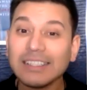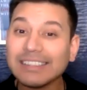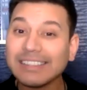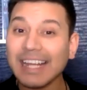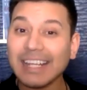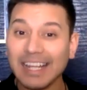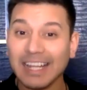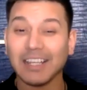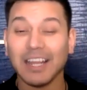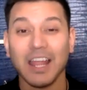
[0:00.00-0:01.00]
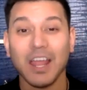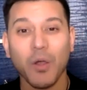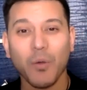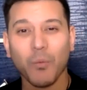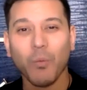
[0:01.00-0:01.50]
Second,
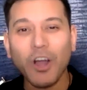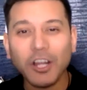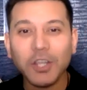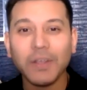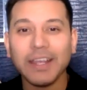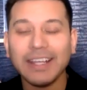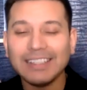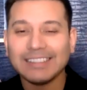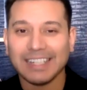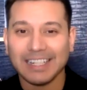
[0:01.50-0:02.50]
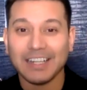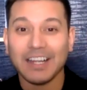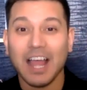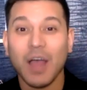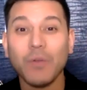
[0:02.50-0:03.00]
what are you eating?
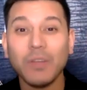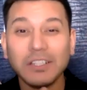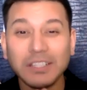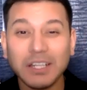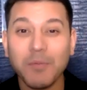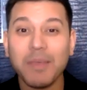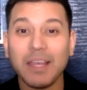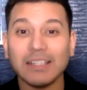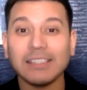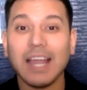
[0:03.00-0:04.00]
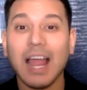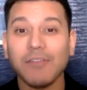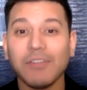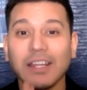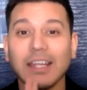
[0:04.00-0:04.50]
I want you to commit to
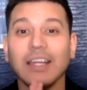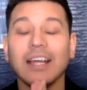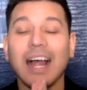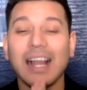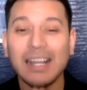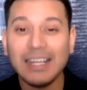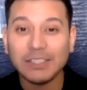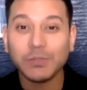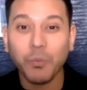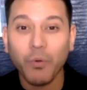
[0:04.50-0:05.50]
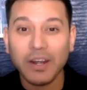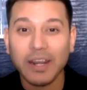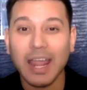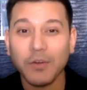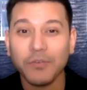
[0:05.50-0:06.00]
having at least one
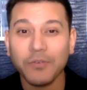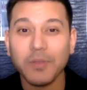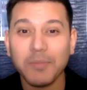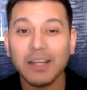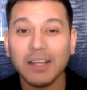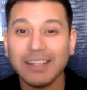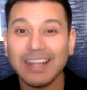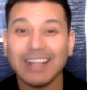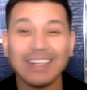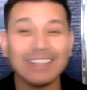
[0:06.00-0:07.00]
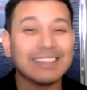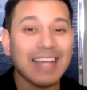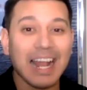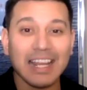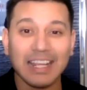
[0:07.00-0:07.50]
healthy meal a day. That
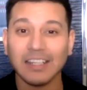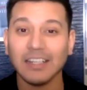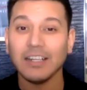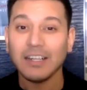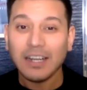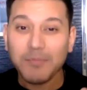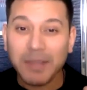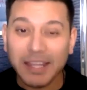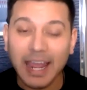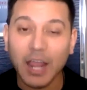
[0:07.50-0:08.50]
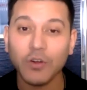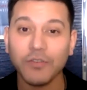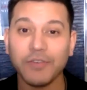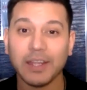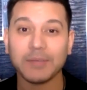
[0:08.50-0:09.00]
salad, being
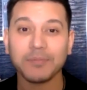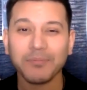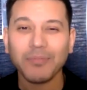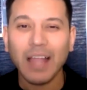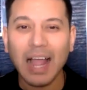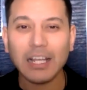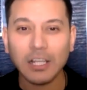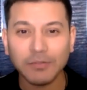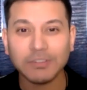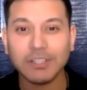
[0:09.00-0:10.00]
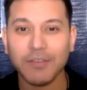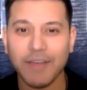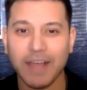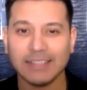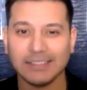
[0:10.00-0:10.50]
healthy. I love to
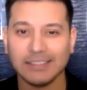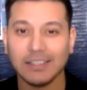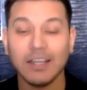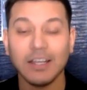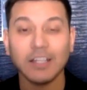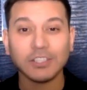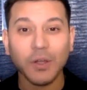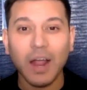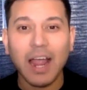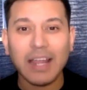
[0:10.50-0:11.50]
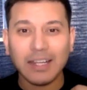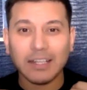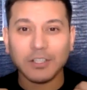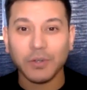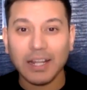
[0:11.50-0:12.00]
fast. So I
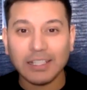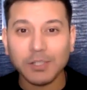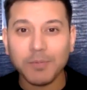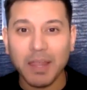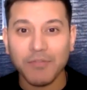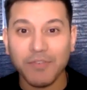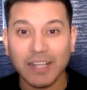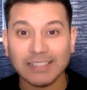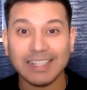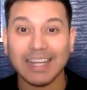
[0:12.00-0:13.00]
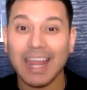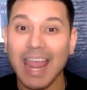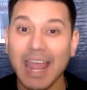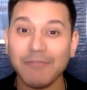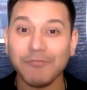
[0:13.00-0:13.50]
do intermittent fasting
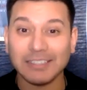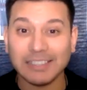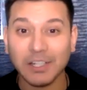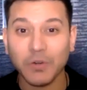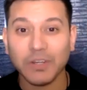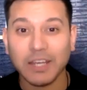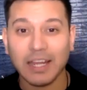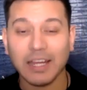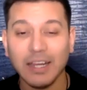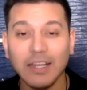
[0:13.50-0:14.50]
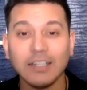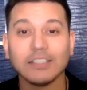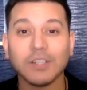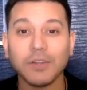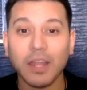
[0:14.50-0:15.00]
every single day.
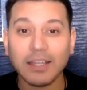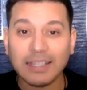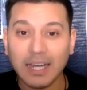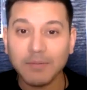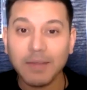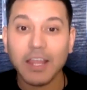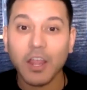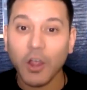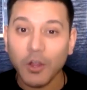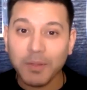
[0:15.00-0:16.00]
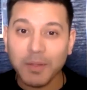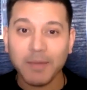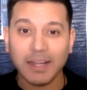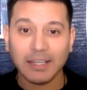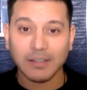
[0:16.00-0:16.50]
So the time that I open
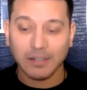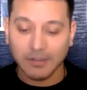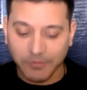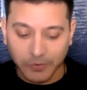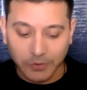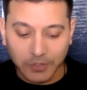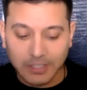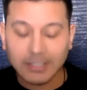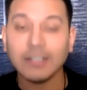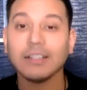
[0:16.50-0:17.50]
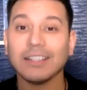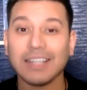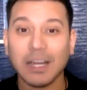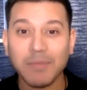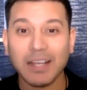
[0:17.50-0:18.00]
my food, the
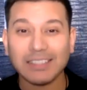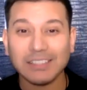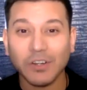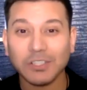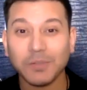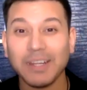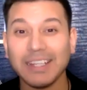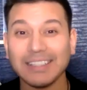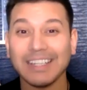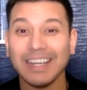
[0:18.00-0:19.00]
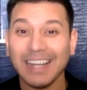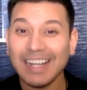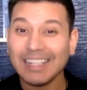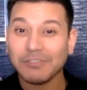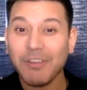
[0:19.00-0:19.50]
time that I start to eat
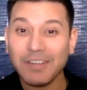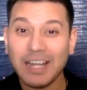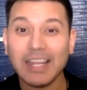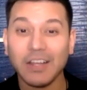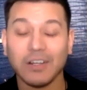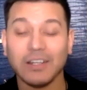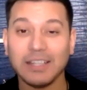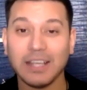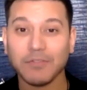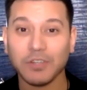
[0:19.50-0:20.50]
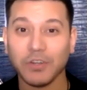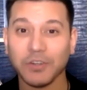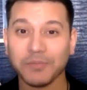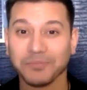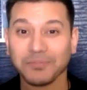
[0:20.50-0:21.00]
is very late on in the afternoon.